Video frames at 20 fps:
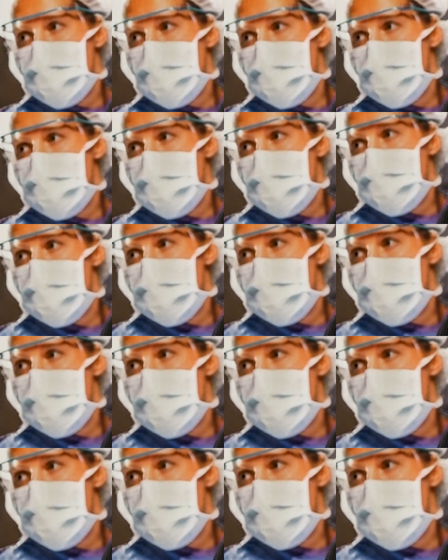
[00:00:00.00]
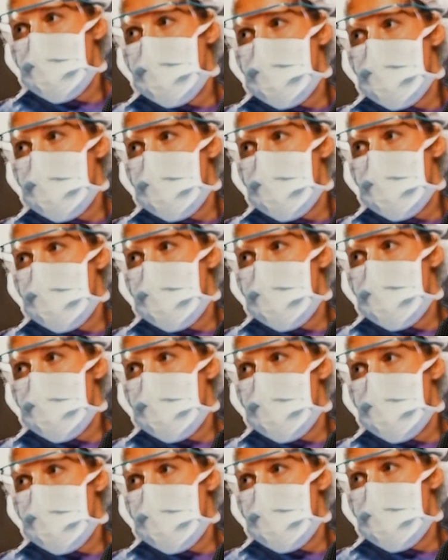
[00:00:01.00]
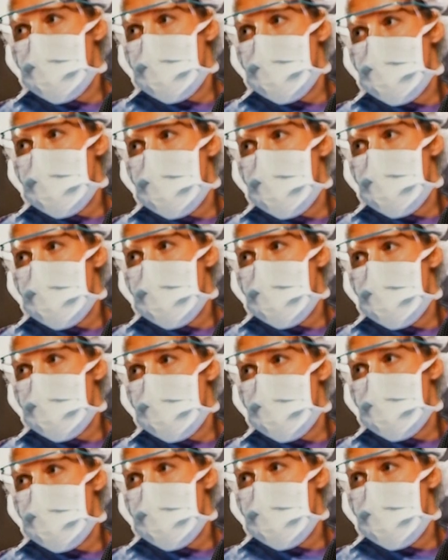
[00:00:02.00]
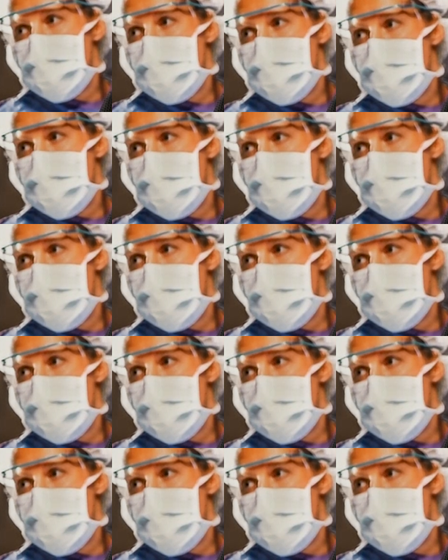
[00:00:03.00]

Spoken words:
(silent)